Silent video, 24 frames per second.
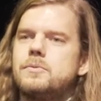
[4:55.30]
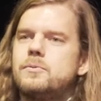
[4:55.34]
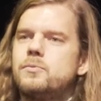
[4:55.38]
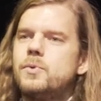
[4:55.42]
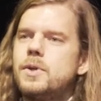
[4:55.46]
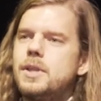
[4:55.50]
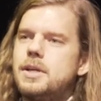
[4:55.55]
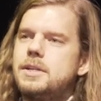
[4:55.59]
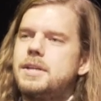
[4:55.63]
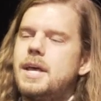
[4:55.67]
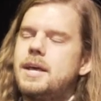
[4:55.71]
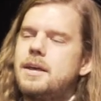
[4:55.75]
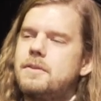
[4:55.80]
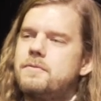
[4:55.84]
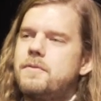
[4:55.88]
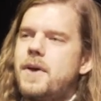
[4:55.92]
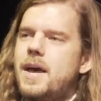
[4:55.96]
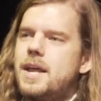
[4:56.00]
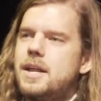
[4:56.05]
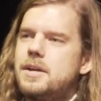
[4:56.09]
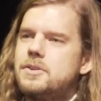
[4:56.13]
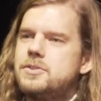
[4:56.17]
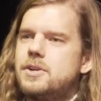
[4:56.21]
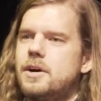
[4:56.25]
really take
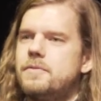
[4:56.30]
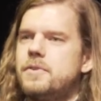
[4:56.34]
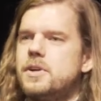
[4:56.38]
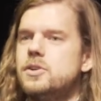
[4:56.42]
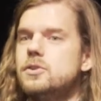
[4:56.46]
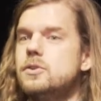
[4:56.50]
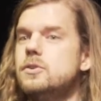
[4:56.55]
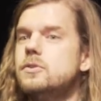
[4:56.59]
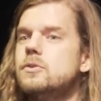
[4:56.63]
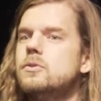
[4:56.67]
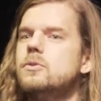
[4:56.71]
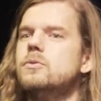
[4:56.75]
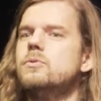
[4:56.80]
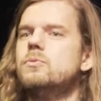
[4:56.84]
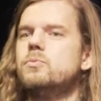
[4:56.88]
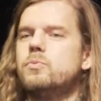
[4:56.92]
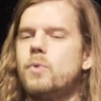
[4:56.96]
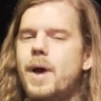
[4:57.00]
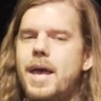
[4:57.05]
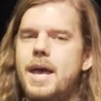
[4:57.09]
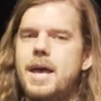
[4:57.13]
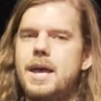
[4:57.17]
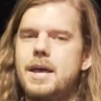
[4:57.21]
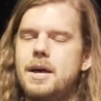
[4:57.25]
advantage of a new
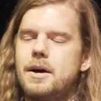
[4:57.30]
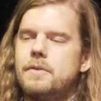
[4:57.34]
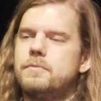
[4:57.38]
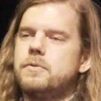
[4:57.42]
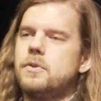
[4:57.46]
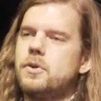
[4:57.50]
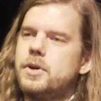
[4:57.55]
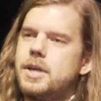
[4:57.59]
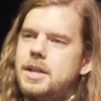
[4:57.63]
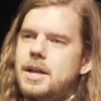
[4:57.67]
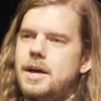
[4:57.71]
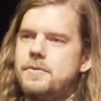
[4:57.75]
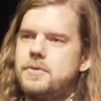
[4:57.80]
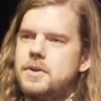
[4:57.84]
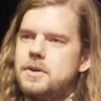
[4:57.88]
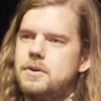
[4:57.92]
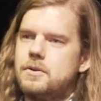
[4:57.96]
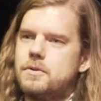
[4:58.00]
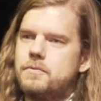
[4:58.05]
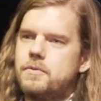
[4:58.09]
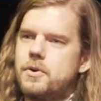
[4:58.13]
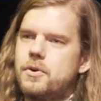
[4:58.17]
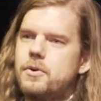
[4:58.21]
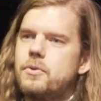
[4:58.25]
way of looking at the
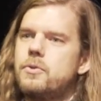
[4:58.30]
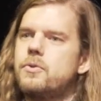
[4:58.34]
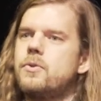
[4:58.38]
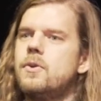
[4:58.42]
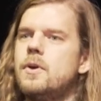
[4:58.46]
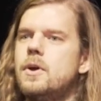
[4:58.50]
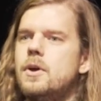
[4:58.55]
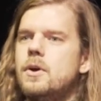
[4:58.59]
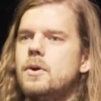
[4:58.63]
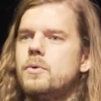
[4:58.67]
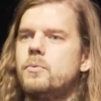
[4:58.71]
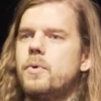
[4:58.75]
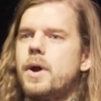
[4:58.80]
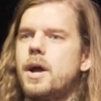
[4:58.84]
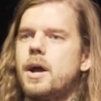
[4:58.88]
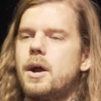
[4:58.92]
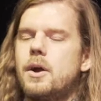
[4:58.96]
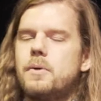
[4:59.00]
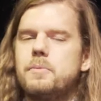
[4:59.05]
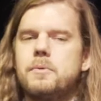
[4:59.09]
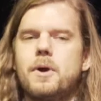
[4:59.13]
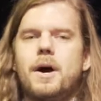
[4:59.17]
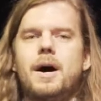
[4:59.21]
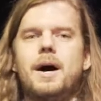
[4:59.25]
universe,
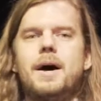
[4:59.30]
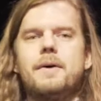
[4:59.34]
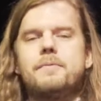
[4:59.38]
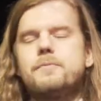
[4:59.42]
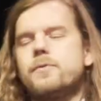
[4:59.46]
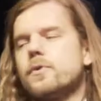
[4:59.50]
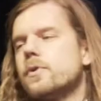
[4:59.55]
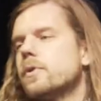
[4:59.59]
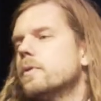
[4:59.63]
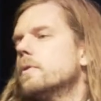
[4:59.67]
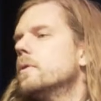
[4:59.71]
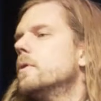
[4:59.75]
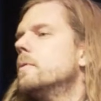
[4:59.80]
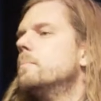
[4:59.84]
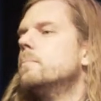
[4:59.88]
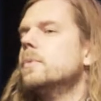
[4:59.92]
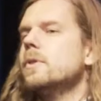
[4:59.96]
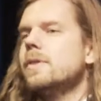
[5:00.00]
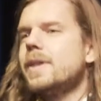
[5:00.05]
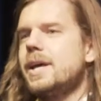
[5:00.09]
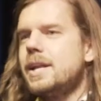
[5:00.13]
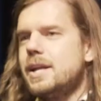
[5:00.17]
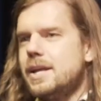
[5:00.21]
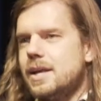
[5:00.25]
where uh, for
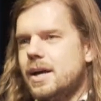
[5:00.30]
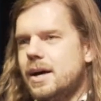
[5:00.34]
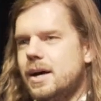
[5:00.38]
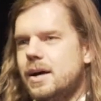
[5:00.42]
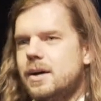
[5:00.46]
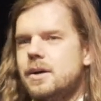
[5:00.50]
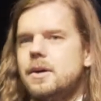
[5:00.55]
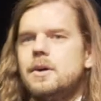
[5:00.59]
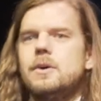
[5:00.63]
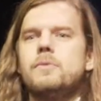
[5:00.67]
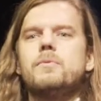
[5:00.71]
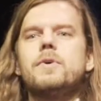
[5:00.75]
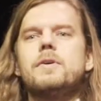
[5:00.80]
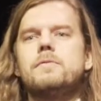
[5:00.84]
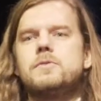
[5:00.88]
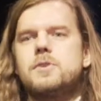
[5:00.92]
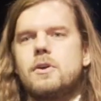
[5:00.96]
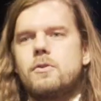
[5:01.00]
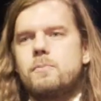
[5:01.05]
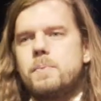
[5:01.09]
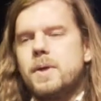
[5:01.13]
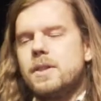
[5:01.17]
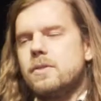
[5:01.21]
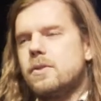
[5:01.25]
millennia, we've
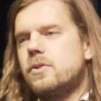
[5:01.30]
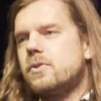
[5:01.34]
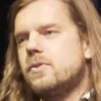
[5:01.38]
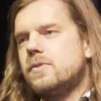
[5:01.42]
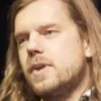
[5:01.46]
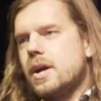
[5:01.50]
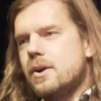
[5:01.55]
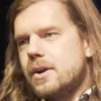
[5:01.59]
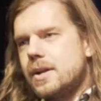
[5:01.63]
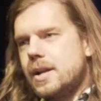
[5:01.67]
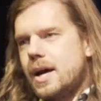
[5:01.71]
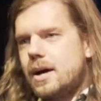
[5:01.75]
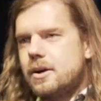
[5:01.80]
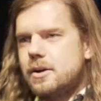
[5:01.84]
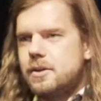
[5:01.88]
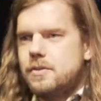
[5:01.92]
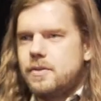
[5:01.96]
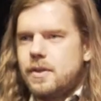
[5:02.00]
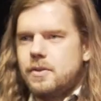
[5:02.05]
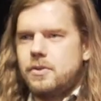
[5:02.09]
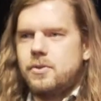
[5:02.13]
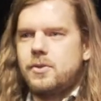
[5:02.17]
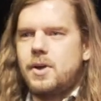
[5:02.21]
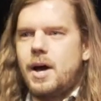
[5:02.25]
just been staring out
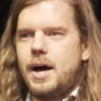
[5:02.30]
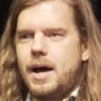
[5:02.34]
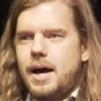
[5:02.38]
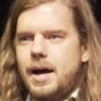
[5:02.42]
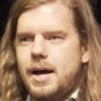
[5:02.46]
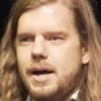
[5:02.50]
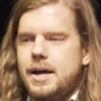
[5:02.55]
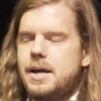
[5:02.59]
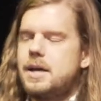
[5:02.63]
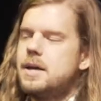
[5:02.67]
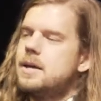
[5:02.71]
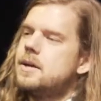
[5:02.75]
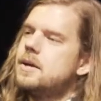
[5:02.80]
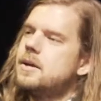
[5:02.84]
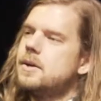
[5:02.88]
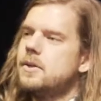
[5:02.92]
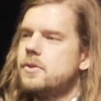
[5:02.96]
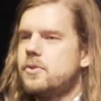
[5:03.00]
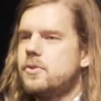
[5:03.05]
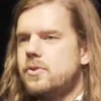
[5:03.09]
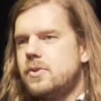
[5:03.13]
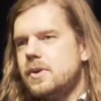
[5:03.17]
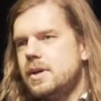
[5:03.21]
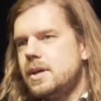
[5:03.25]
into the sky,
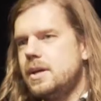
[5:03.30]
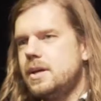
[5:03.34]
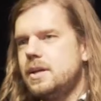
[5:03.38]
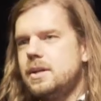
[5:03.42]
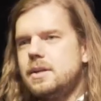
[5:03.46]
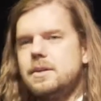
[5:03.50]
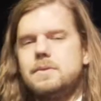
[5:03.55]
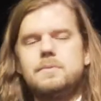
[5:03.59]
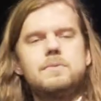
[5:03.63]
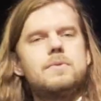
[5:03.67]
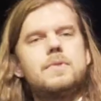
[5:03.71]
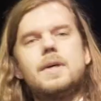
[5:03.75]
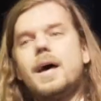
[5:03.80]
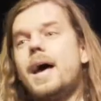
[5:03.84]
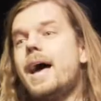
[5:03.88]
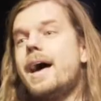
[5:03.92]
seeing the